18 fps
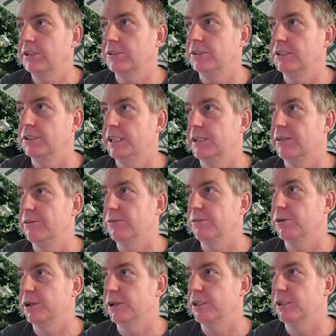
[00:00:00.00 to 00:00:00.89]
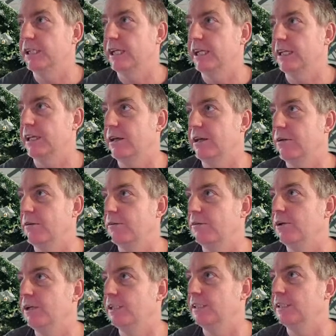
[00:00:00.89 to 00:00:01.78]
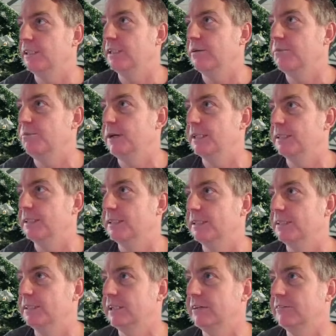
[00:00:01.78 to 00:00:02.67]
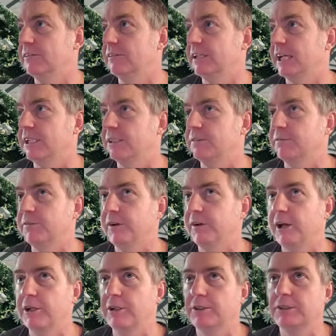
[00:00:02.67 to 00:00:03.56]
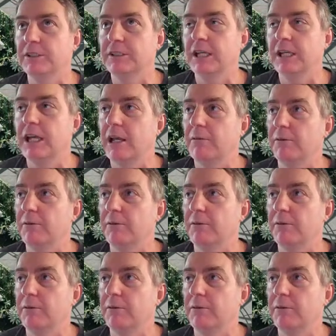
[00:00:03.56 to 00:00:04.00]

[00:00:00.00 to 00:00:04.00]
you see you've got a nice button navigation flows,